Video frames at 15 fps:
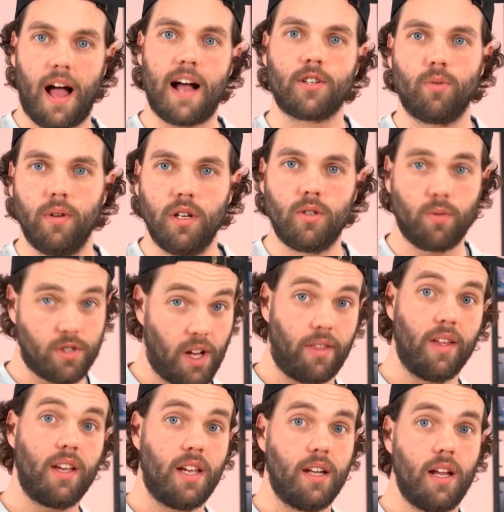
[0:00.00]
last week's, which I
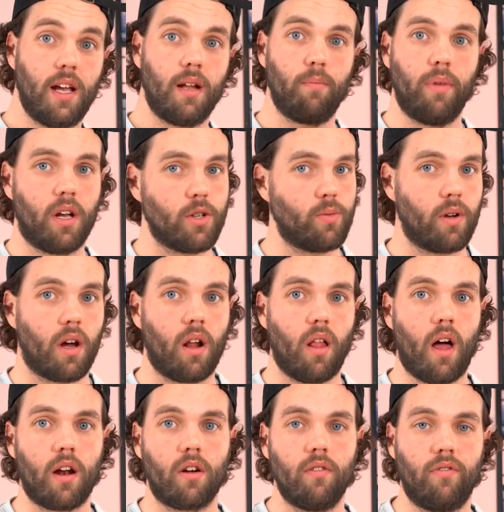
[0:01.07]
think you did because we got a
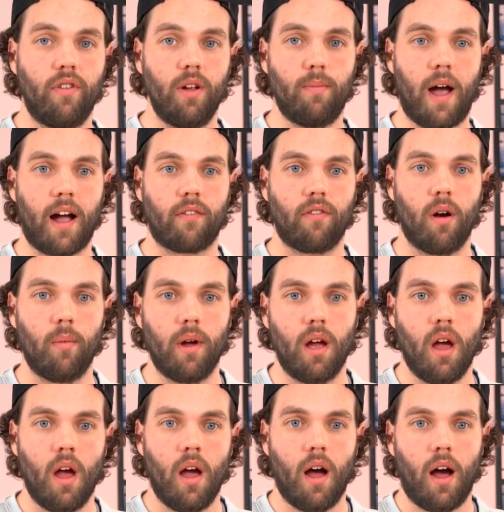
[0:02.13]
lot of good feedback from
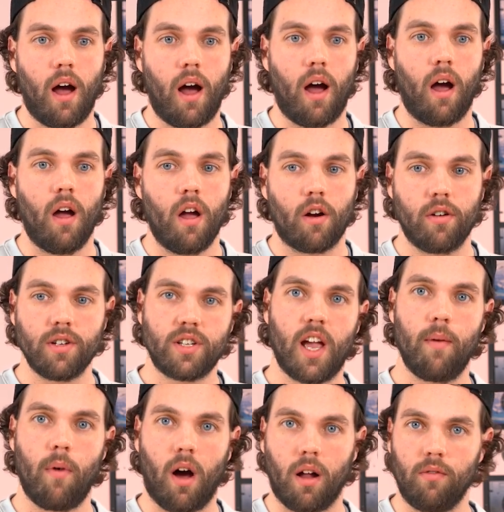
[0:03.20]
it. Uh, Chris
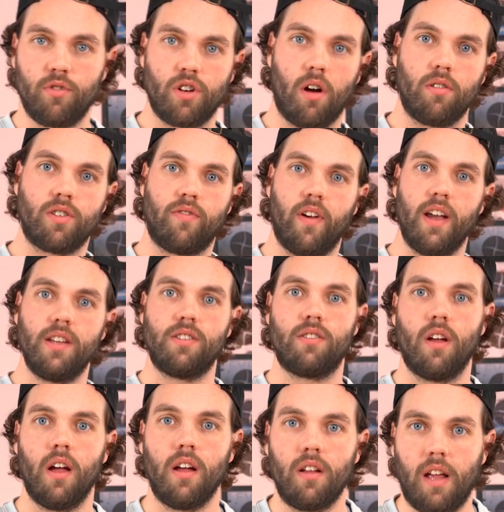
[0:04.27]
came on, showed his
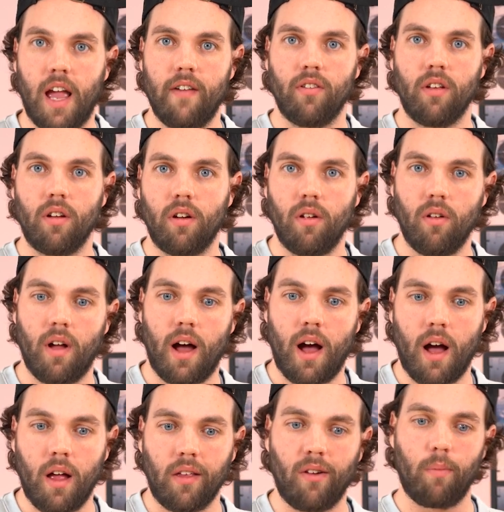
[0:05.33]
face, gave a little
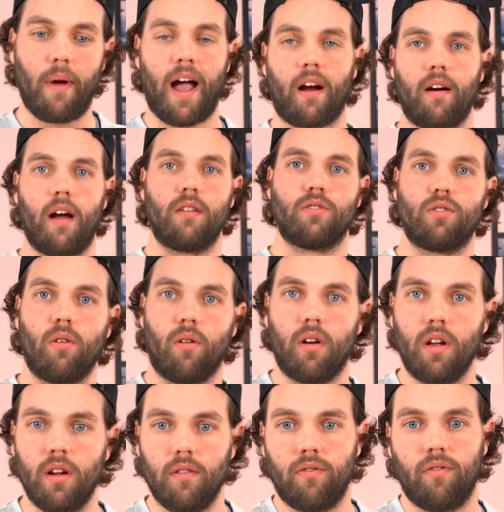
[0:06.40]
uh, little background
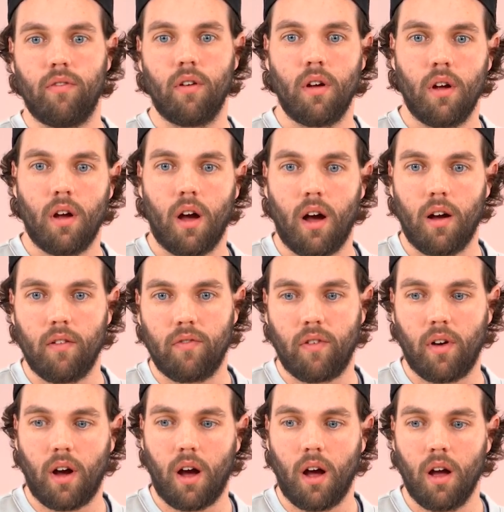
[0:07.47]
story of of
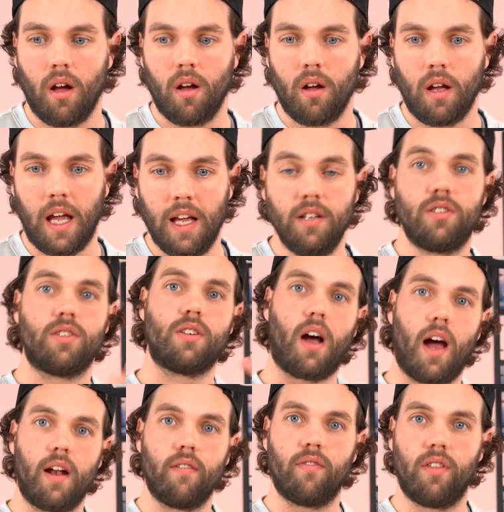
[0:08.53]
uh, his
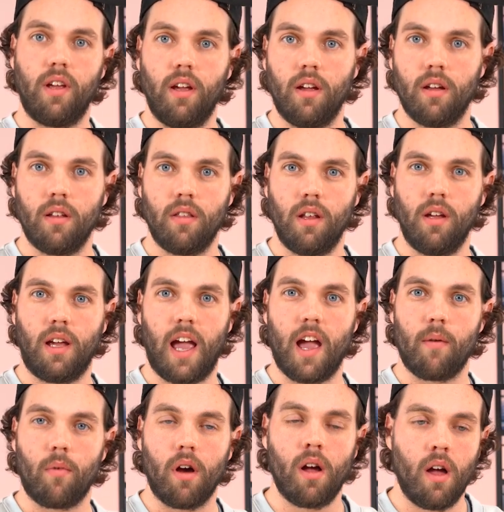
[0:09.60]
side of the the
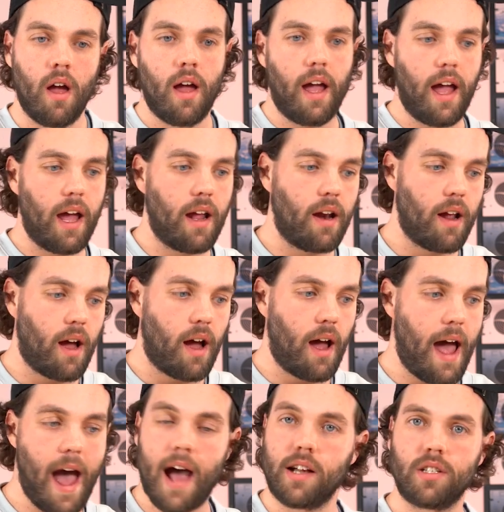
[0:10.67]
camera, and uh,
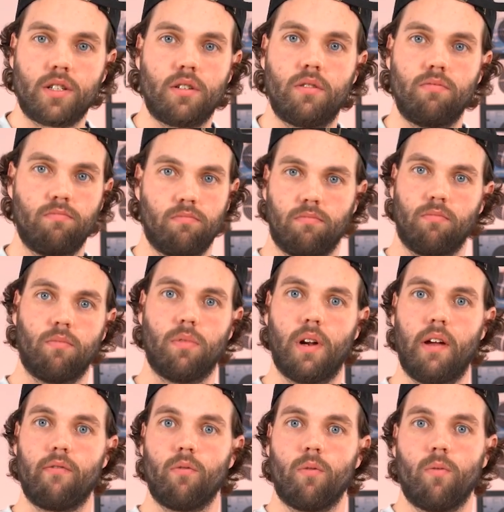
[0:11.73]
asked what
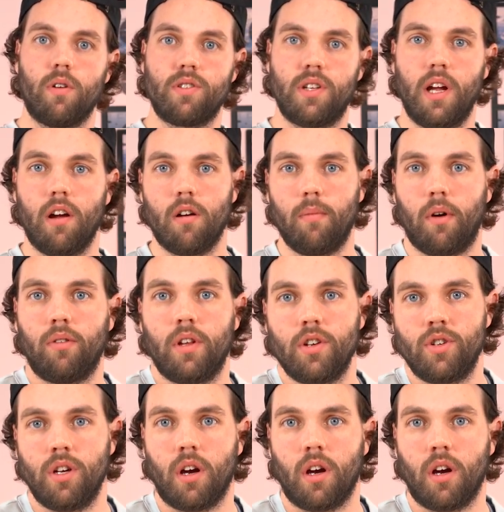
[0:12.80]
everyone wants to hear about this